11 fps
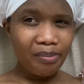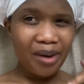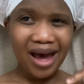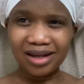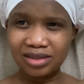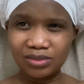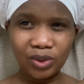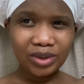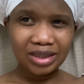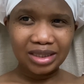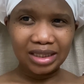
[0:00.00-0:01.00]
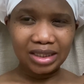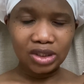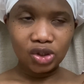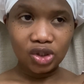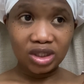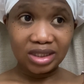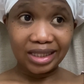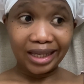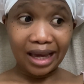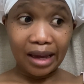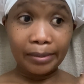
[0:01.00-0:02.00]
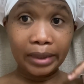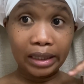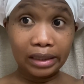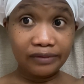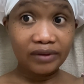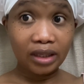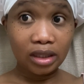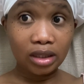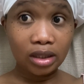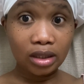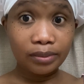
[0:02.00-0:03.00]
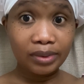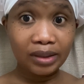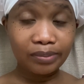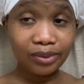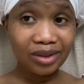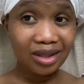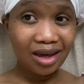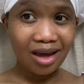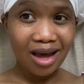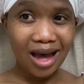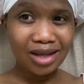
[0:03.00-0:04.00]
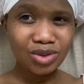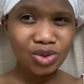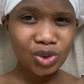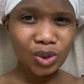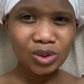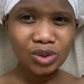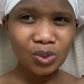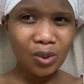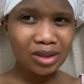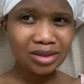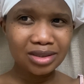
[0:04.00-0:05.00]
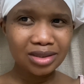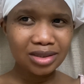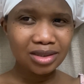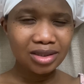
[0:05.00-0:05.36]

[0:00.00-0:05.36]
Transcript: bad more than anything because like I'm leaving people here. I don't want.